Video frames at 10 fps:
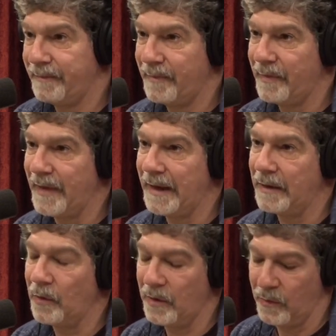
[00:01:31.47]
that
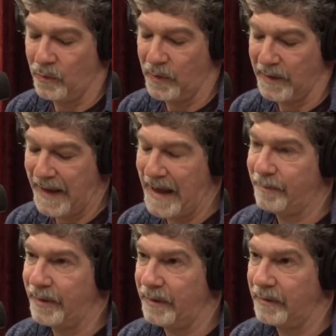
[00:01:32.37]
will
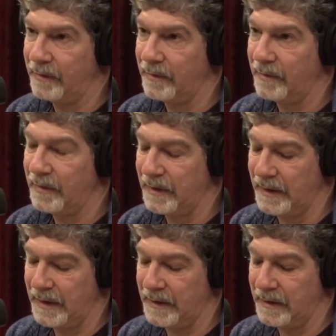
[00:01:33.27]
happen
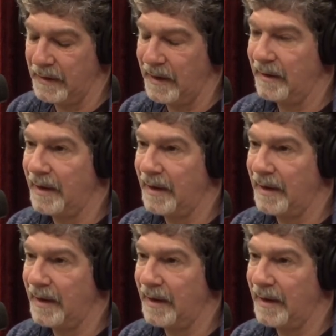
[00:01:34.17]
in